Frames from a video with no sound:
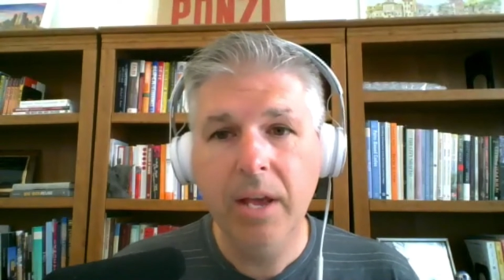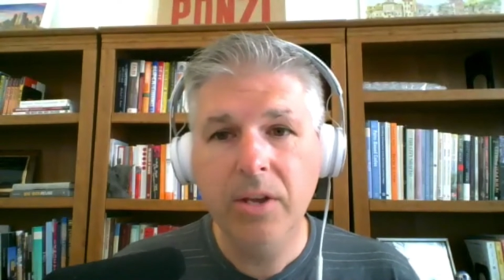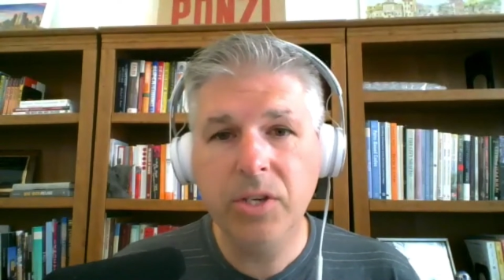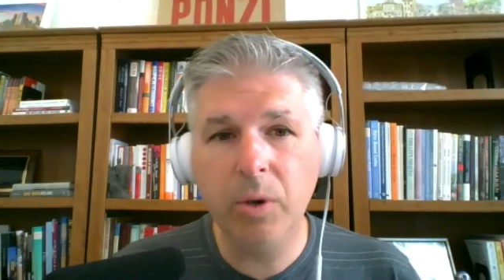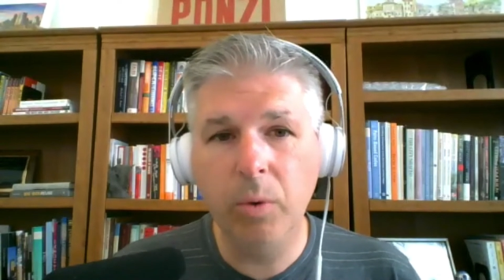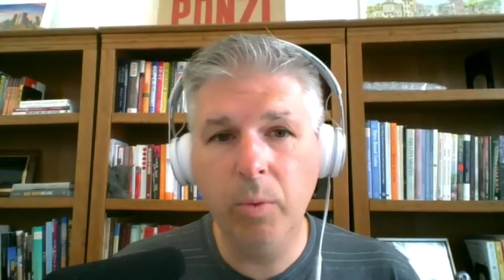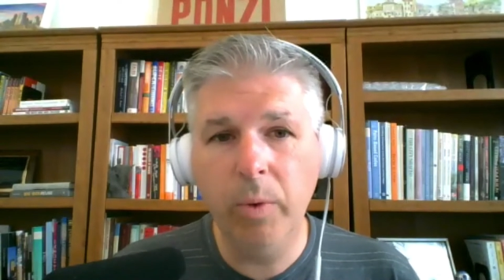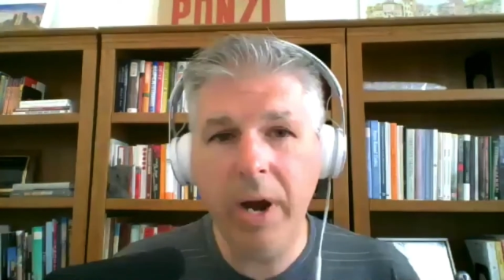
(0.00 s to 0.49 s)

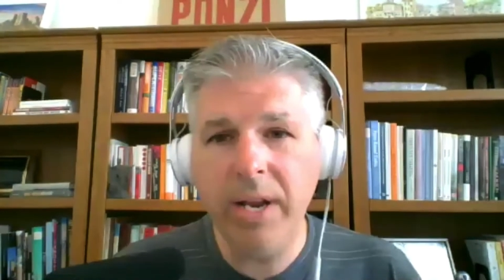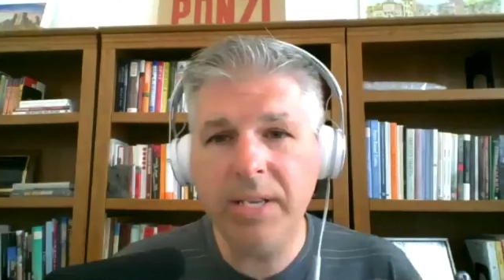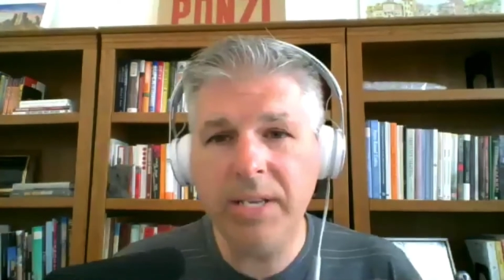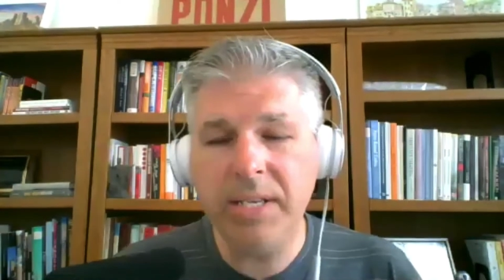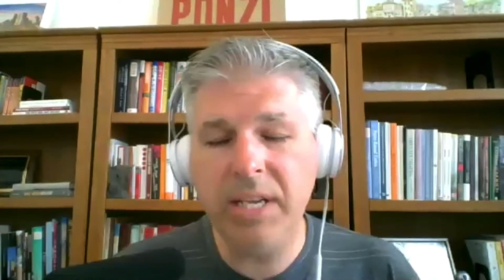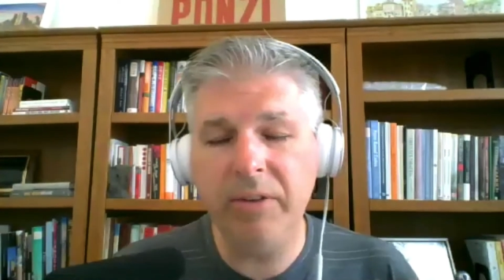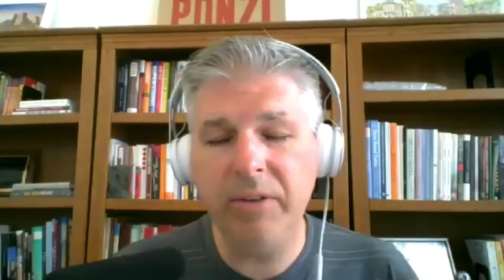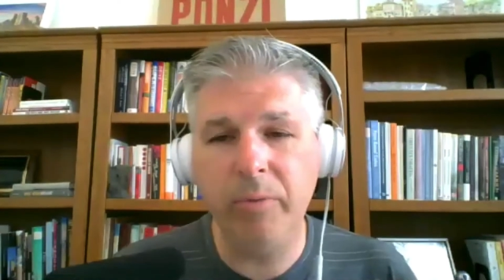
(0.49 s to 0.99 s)
So where
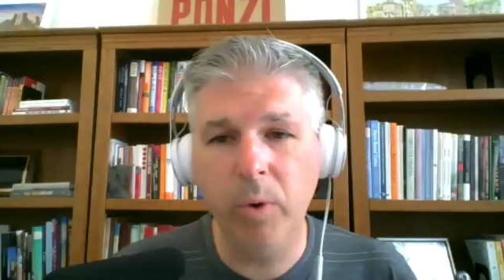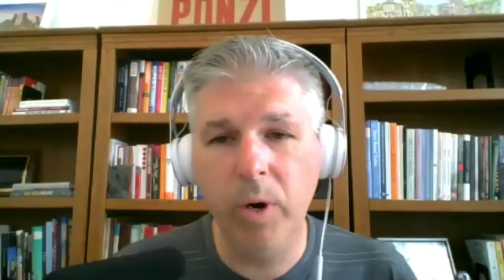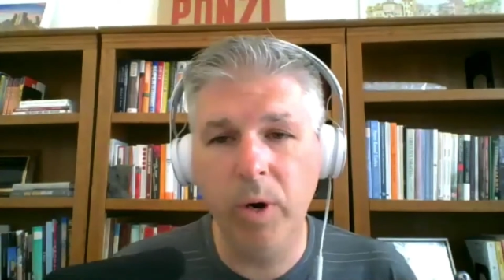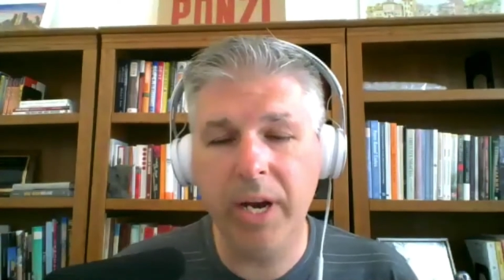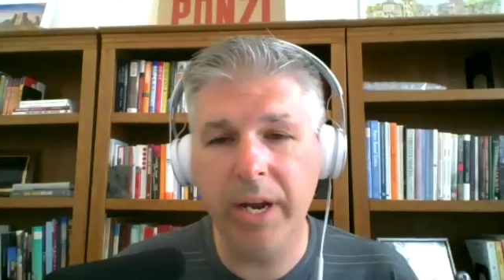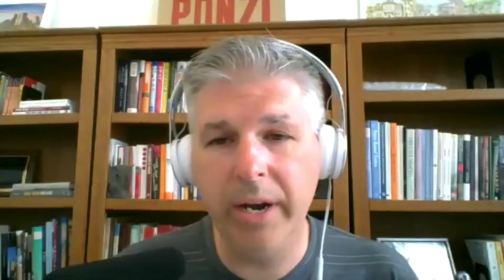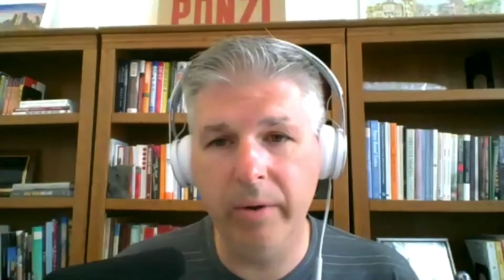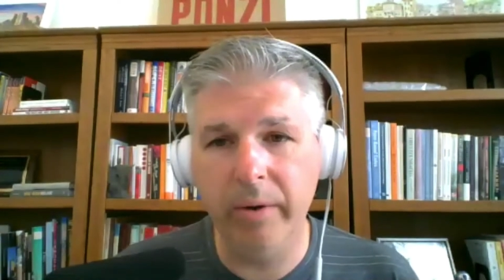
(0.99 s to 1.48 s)
does TIF
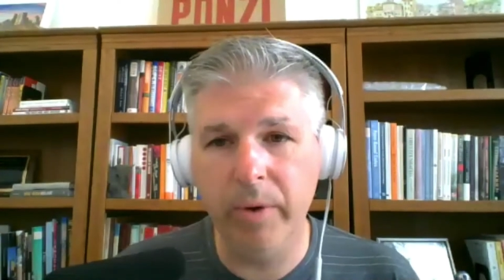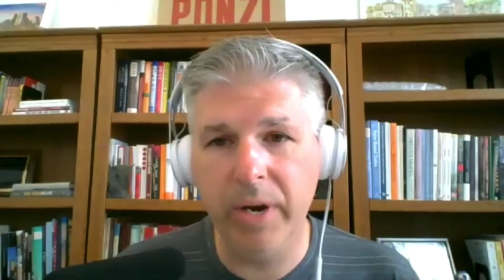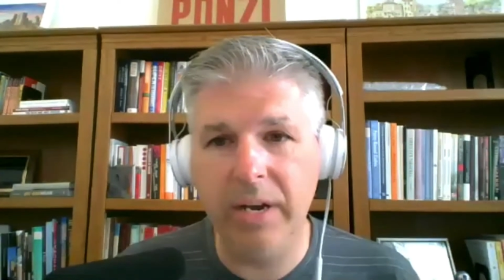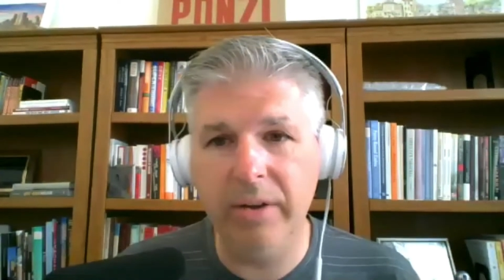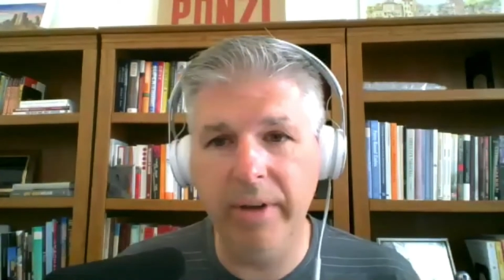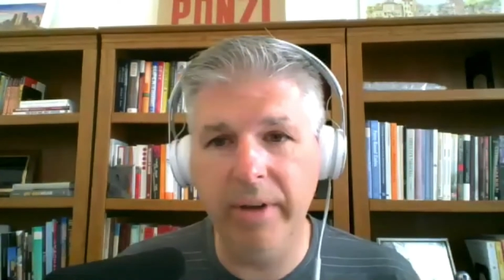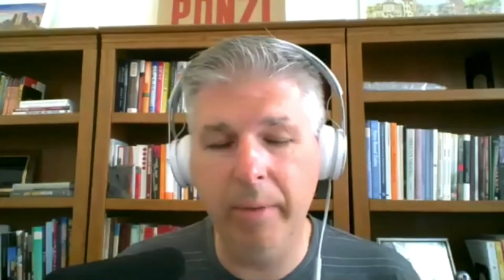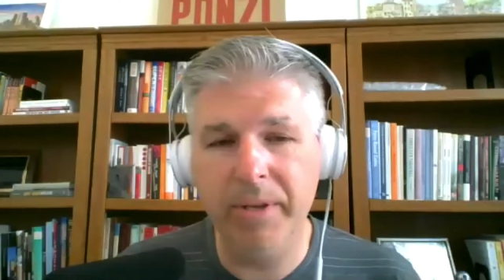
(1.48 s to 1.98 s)
work in a
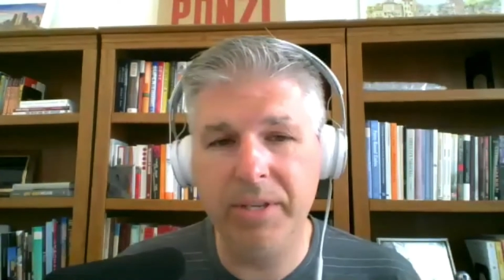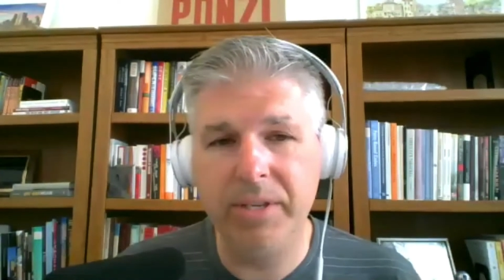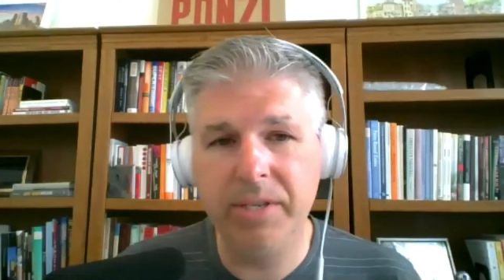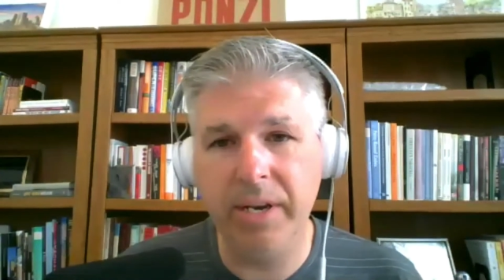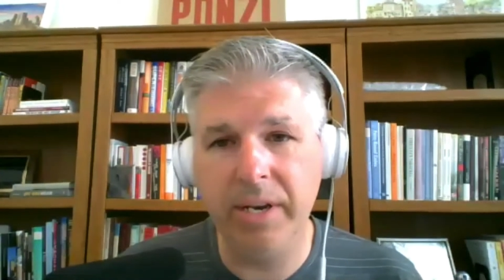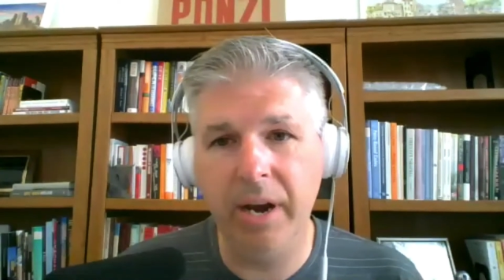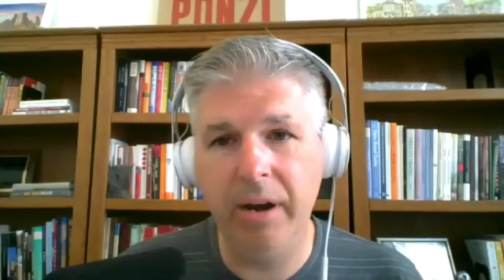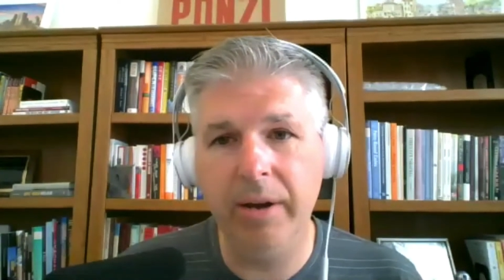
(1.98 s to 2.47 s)
redevelopment
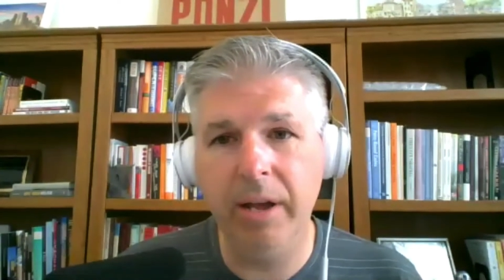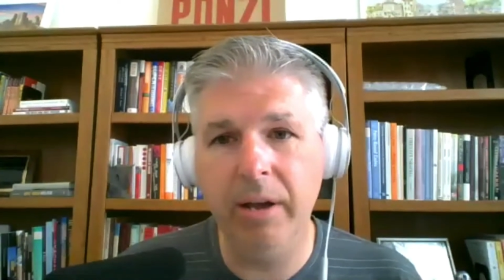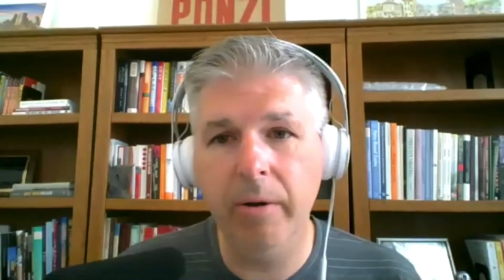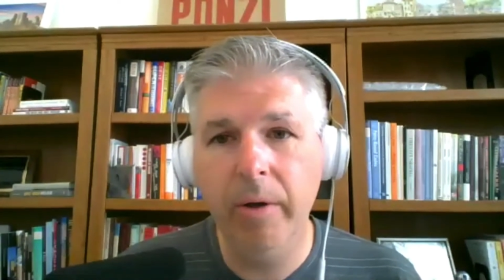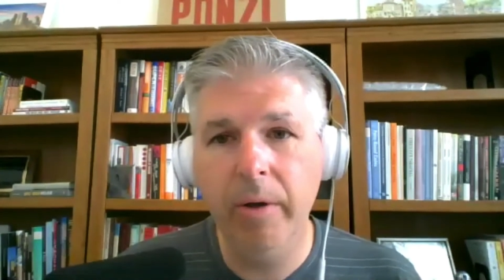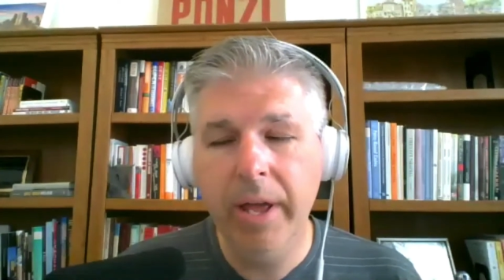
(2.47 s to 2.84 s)
scenario?